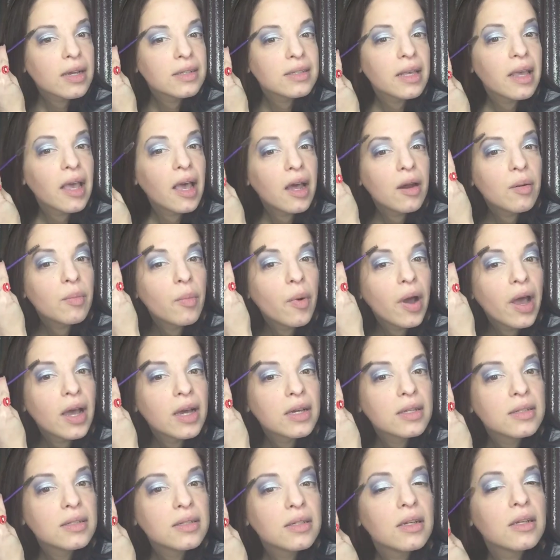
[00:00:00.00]
because I had them
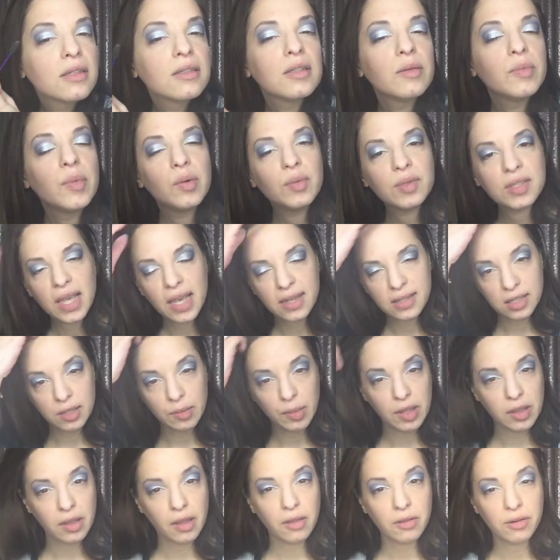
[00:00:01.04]
waxed. Someone was asking
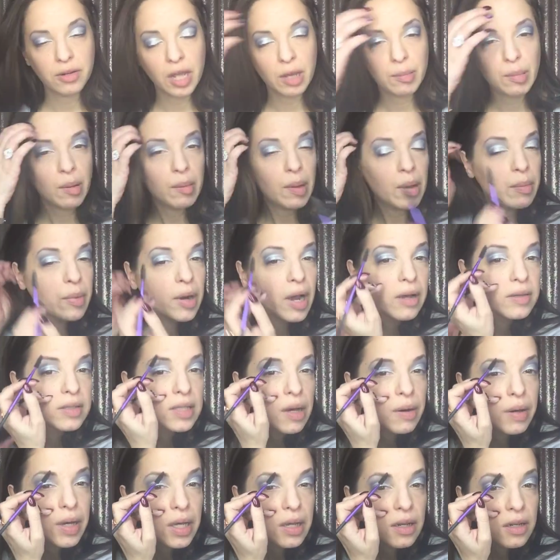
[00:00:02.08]
me the other day about my brows,
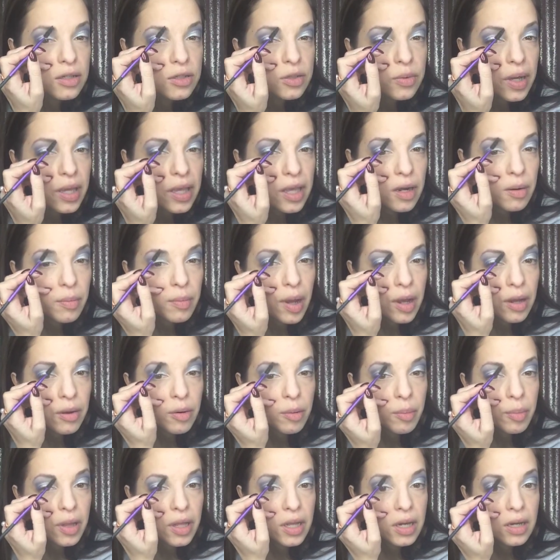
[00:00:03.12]
do I get them
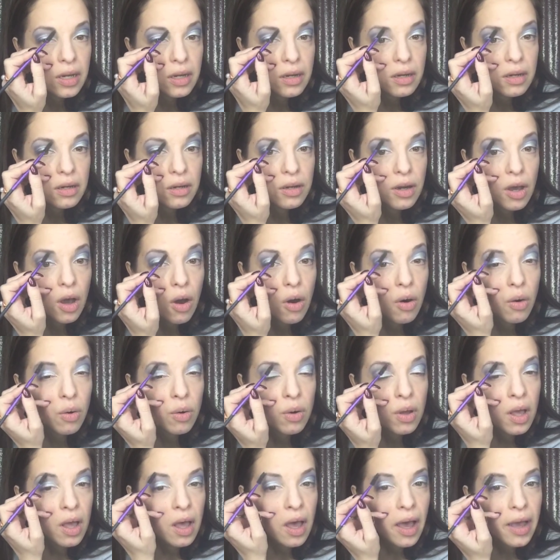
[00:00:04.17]
microbladed? And no,
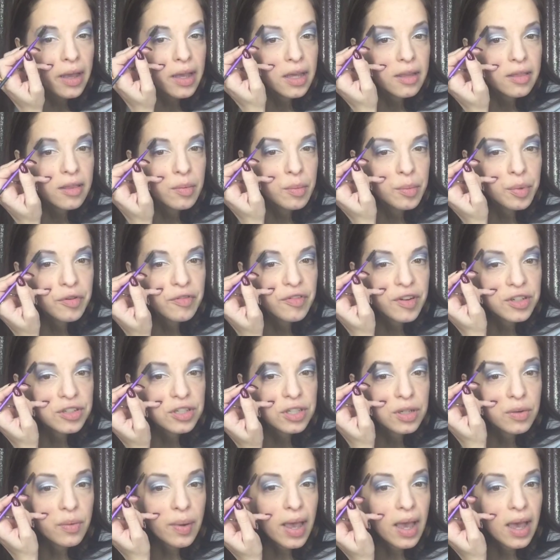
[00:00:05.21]
I get them
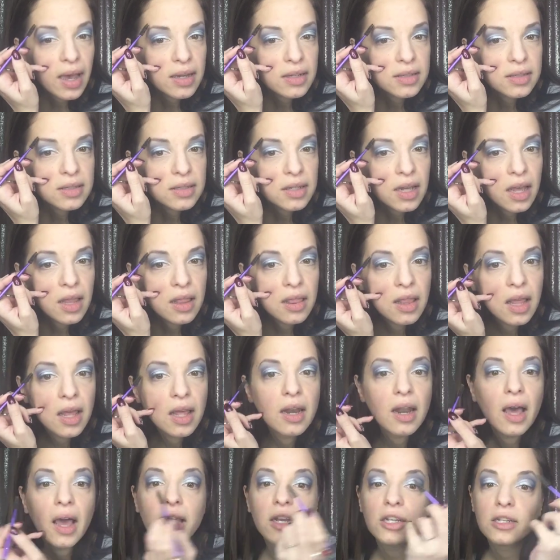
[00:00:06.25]
professionally waxed and
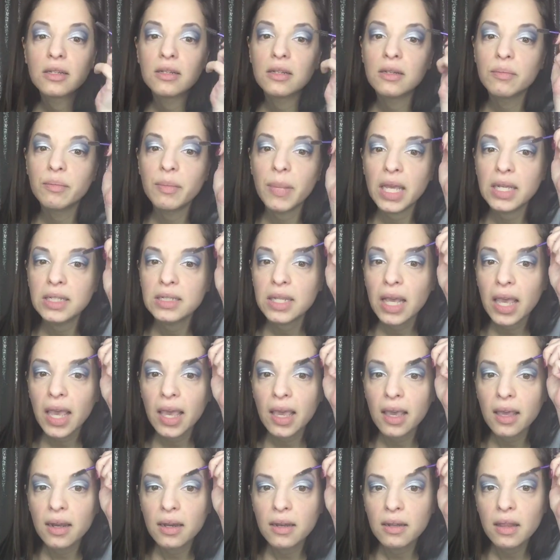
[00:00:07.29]
then I
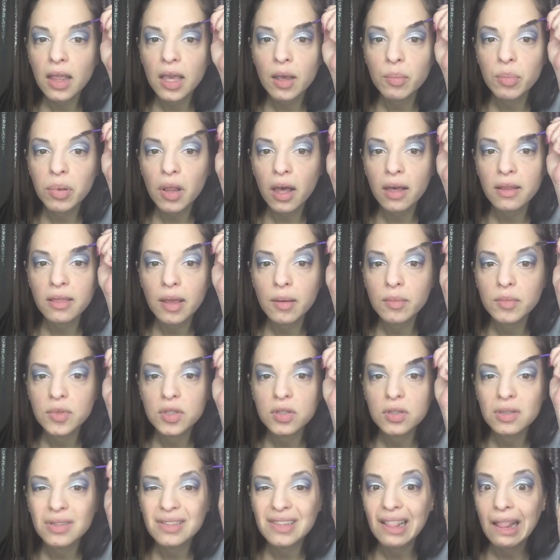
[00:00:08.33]
maintain, like pluck them
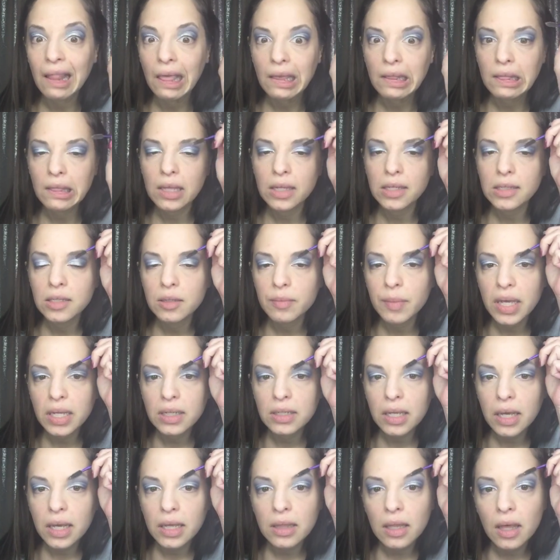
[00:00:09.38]
slightly to
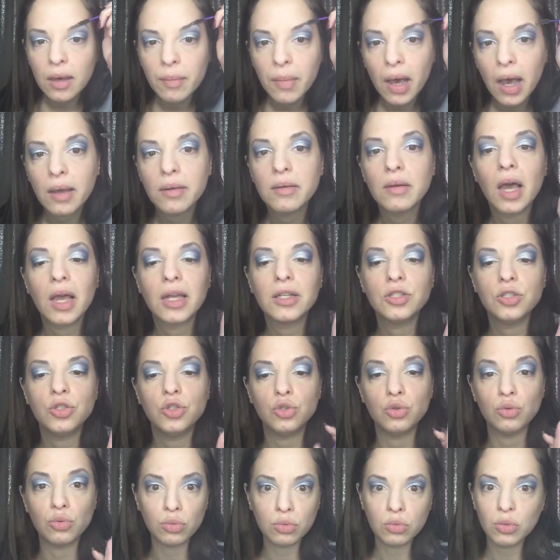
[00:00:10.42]
maintain them.
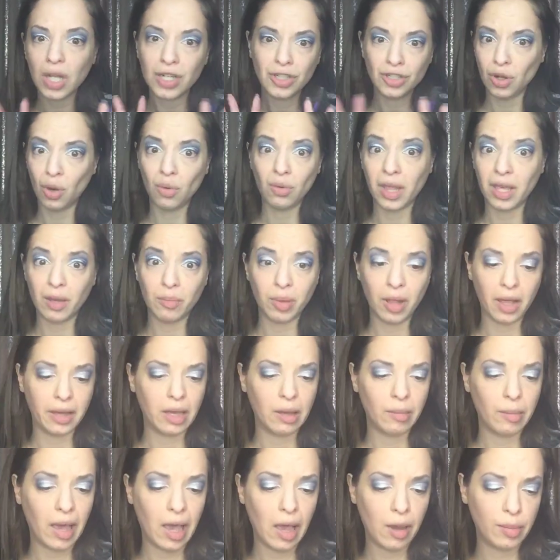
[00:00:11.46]
I don't like
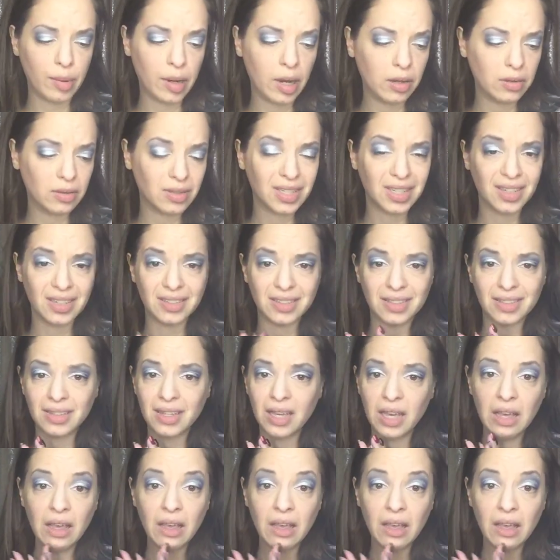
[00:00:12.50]
plucking my eyebrows because